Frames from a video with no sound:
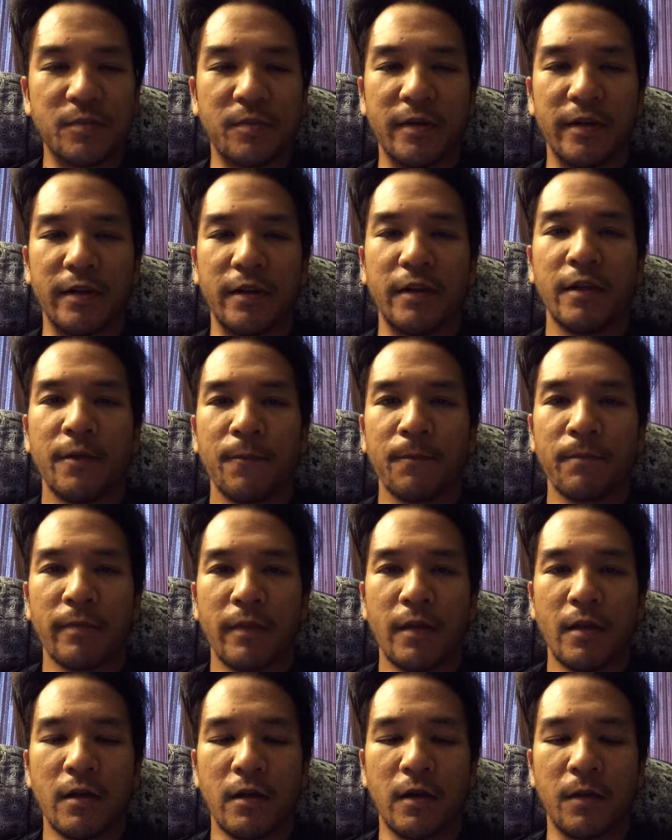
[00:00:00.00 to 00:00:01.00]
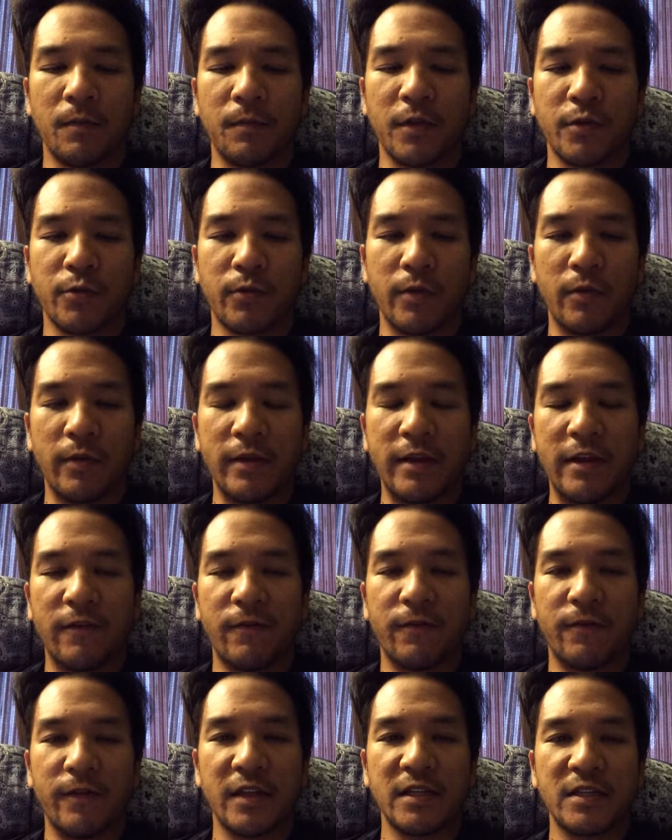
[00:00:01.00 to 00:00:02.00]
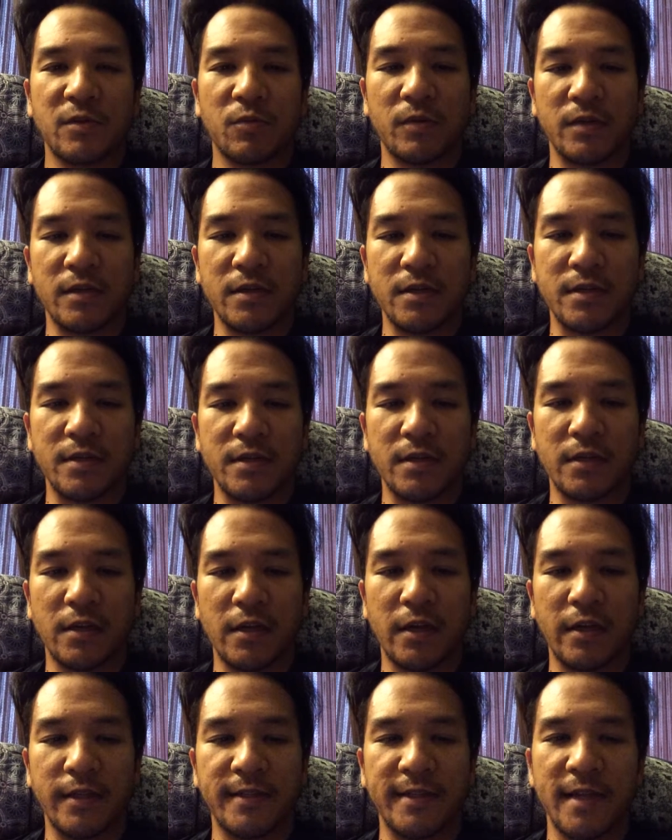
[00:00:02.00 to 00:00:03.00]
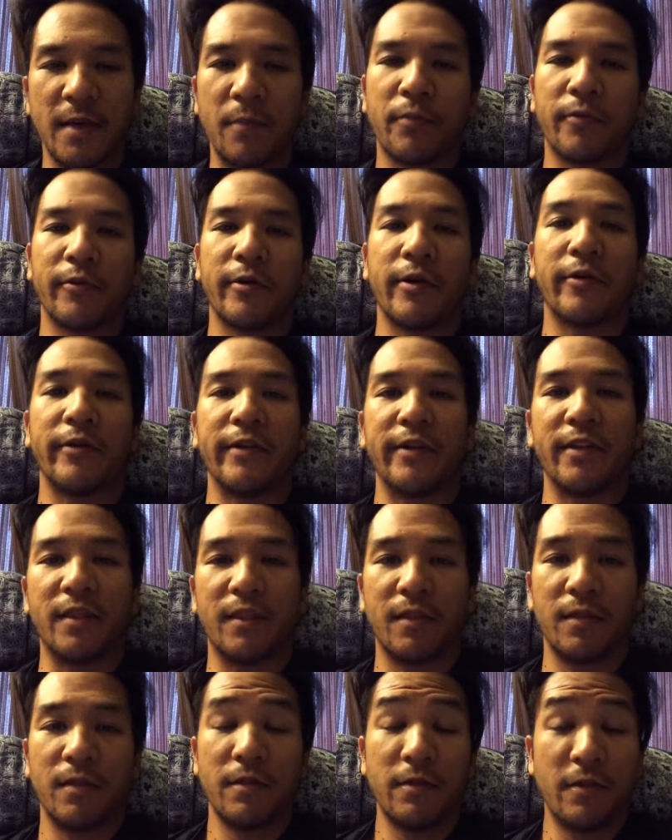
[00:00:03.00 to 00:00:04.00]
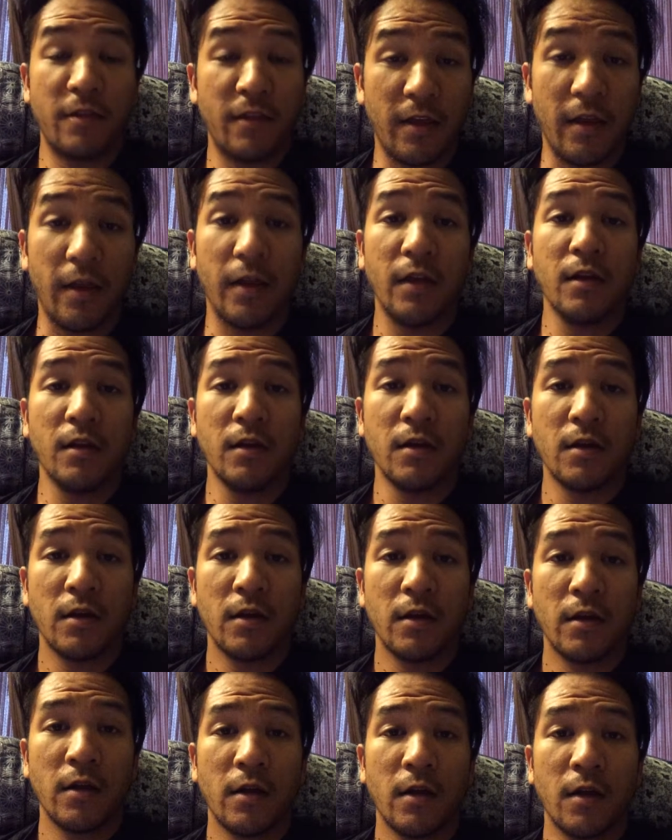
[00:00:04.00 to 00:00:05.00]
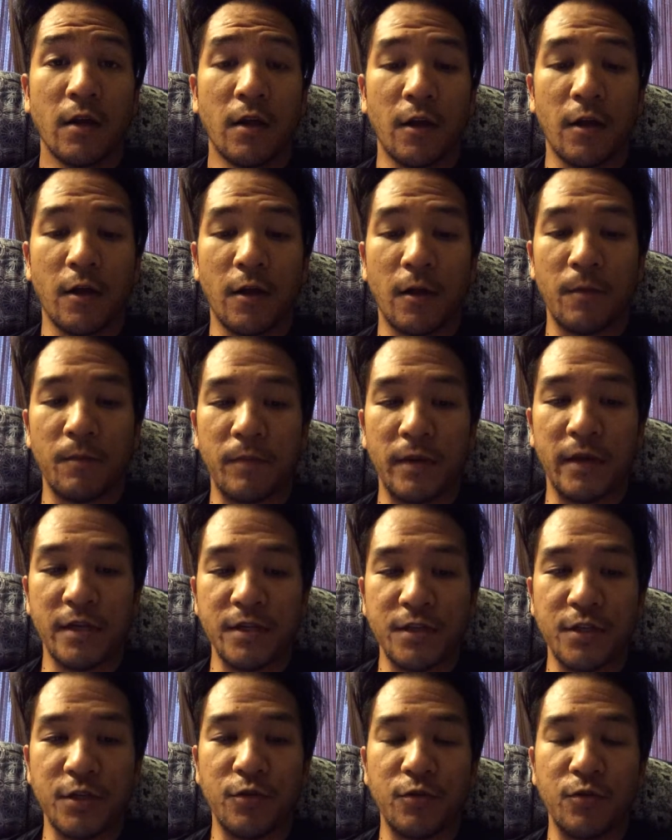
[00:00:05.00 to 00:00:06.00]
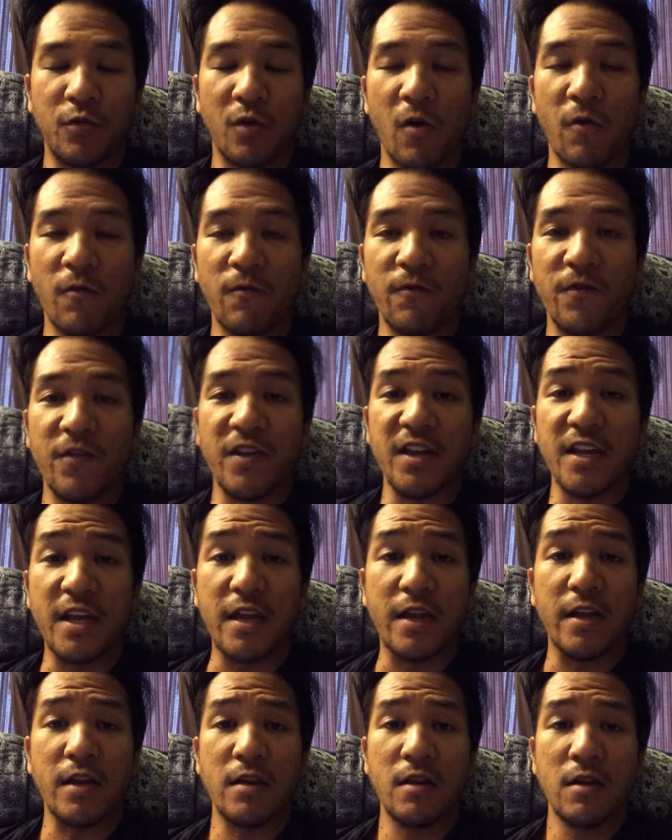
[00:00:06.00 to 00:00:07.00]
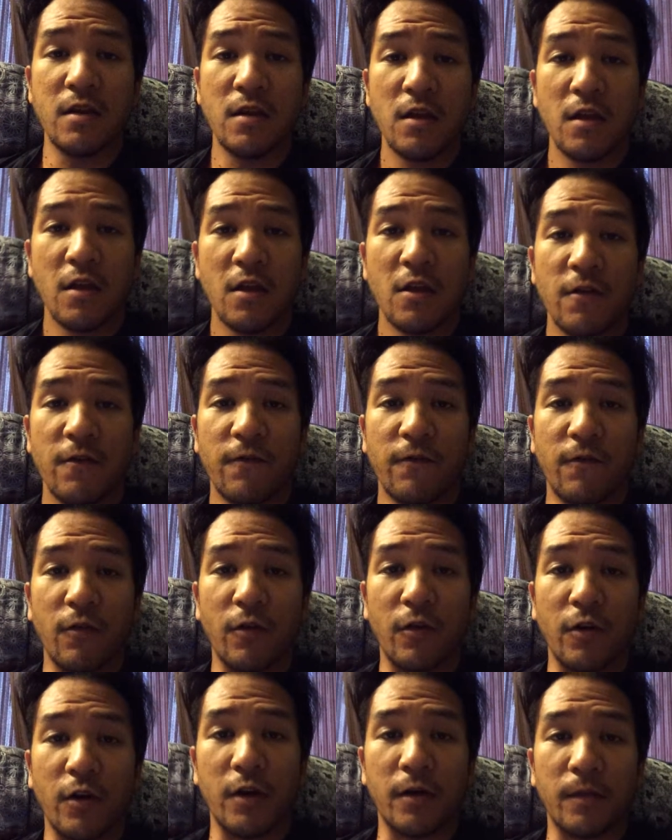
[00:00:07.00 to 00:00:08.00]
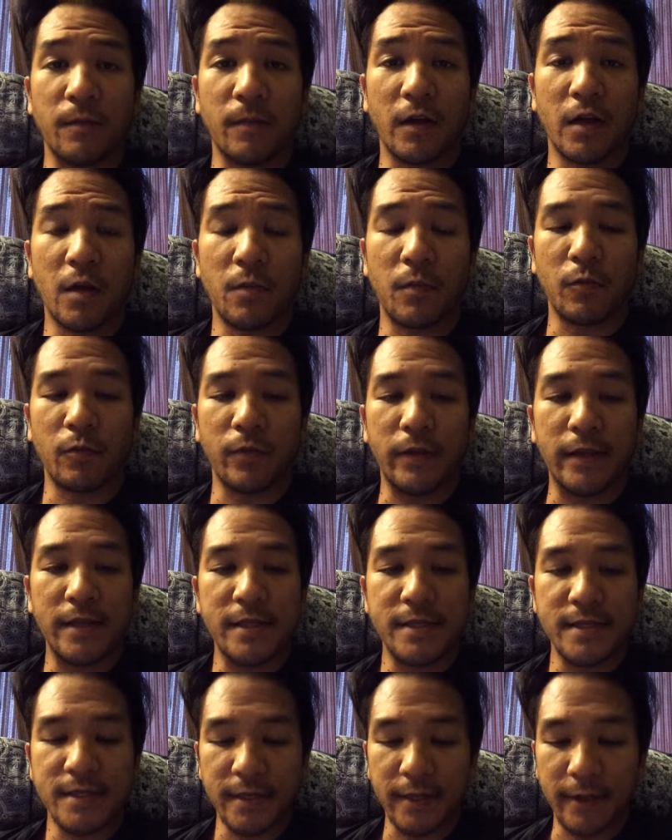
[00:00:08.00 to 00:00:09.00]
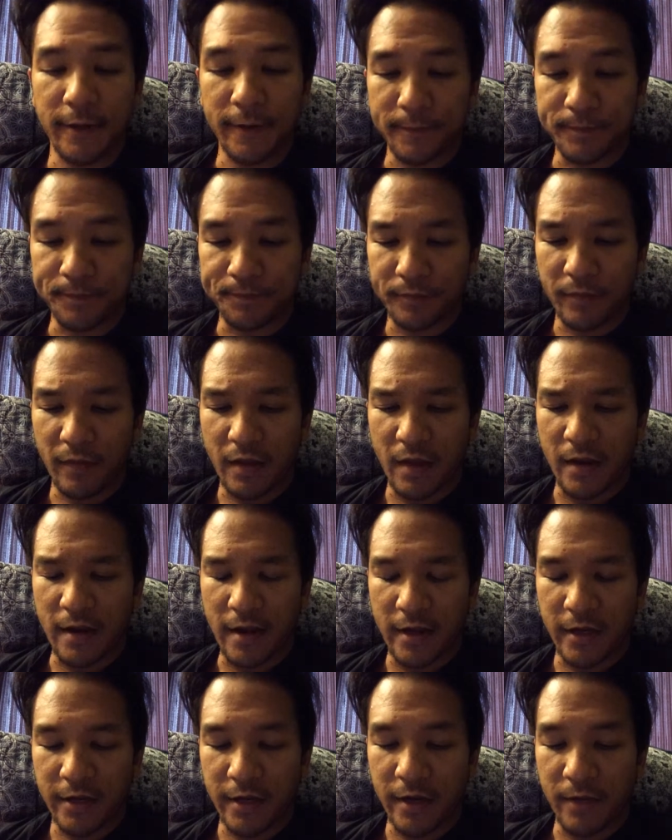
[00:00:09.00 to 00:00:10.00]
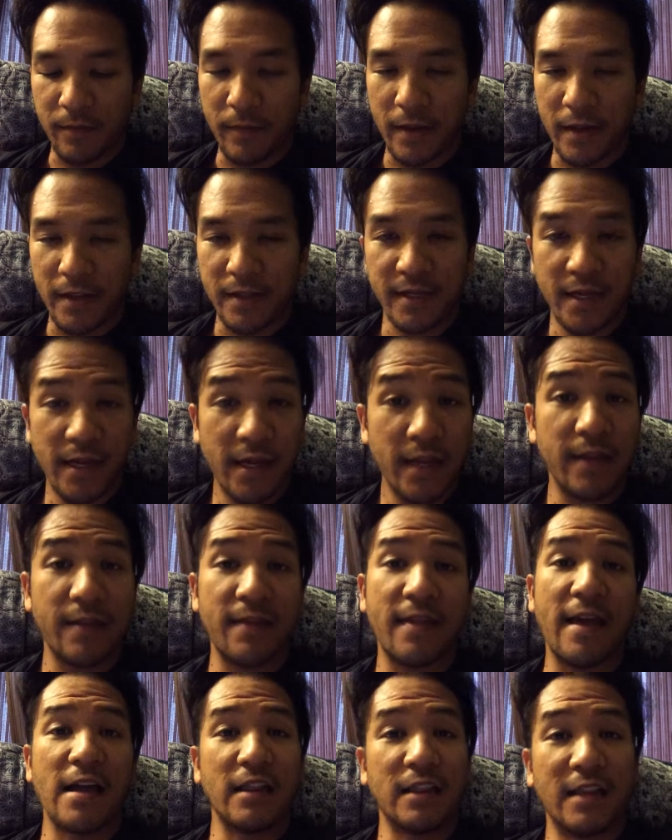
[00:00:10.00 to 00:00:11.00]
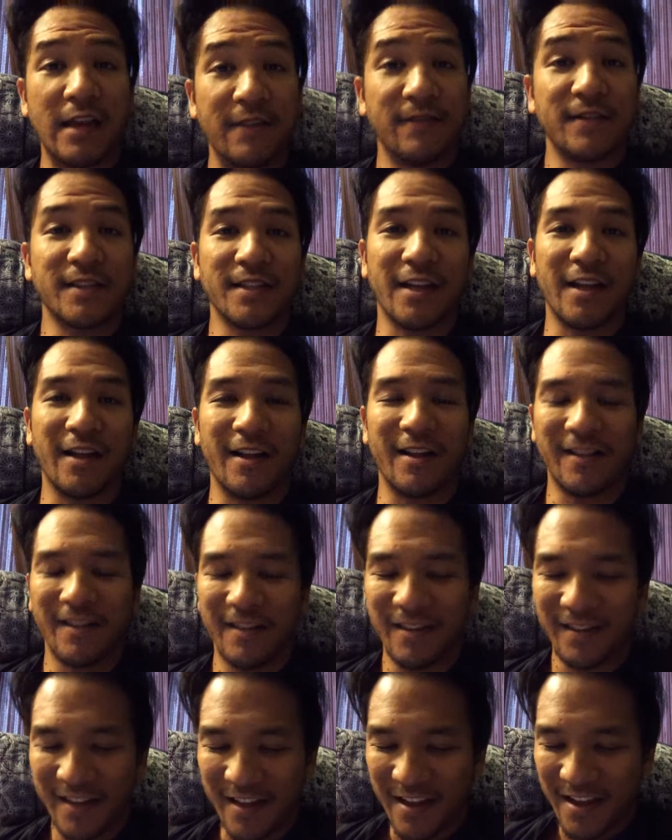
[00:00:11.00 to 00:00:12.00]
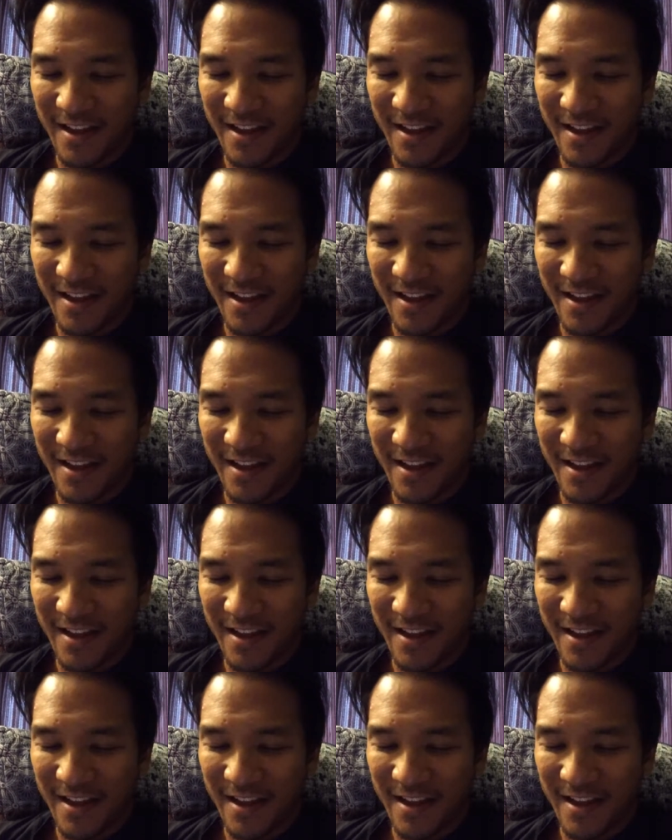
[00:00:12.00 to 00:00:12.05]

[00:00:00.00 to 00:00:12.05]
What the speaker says: But the 21 Day Fix was a temporary thing, because you do go vegan for a couple weeks, and I couldn't maintain that lifestyle.